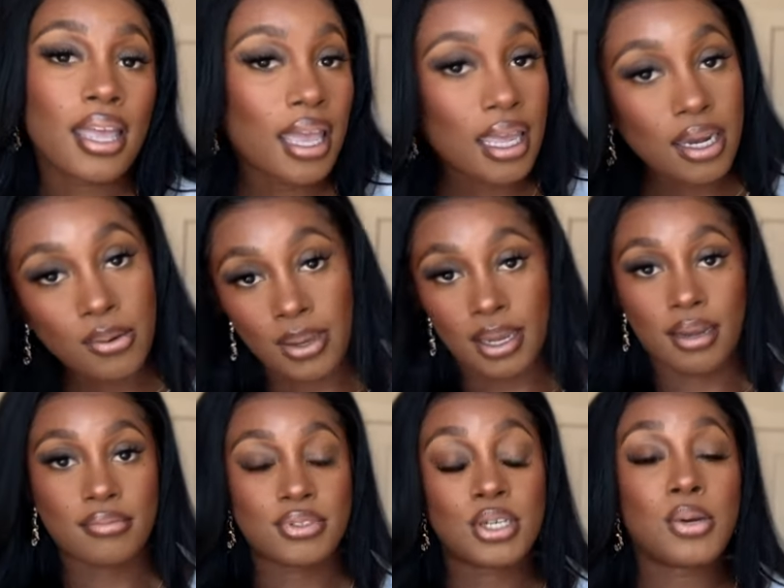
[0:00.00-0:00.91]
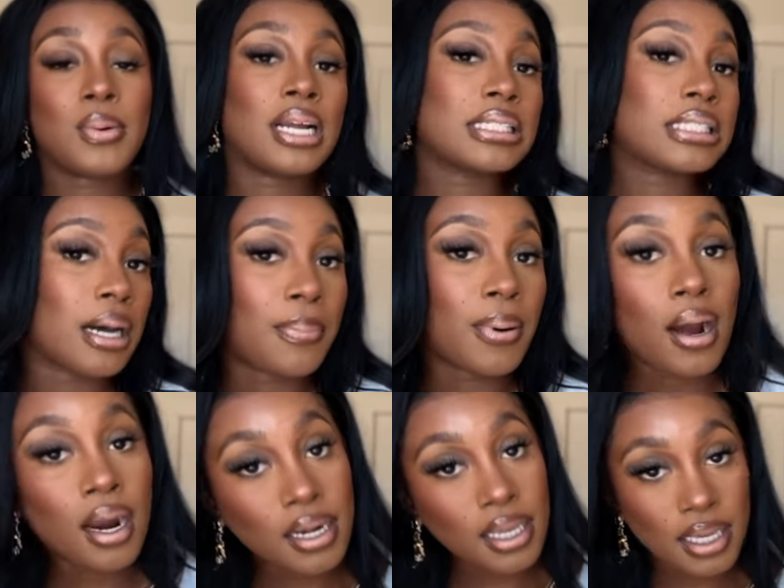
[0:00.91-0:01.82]
Anywhere. You can wear it to a
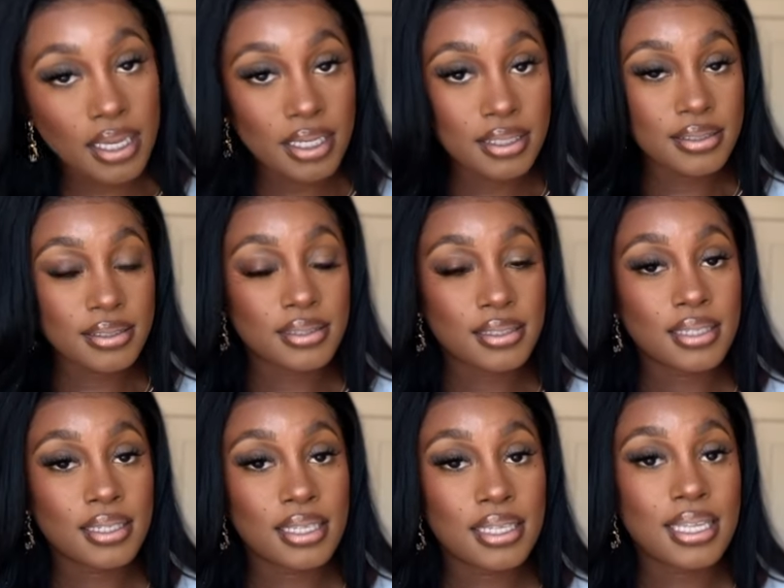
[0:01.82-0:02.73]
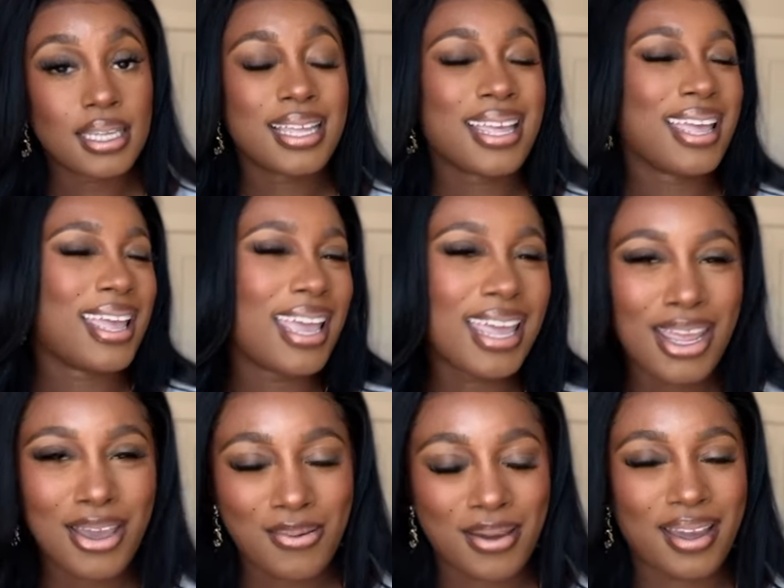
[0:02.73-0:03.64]
party.
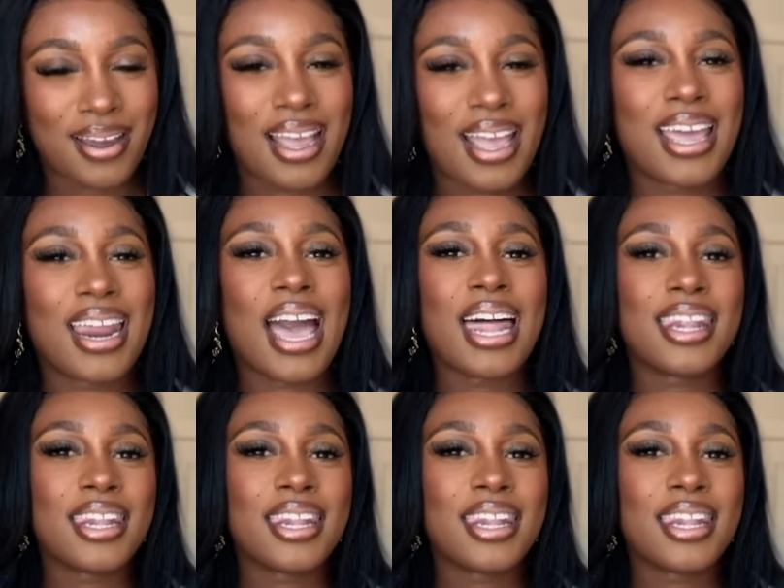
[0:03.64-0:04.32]
Anywhere. And I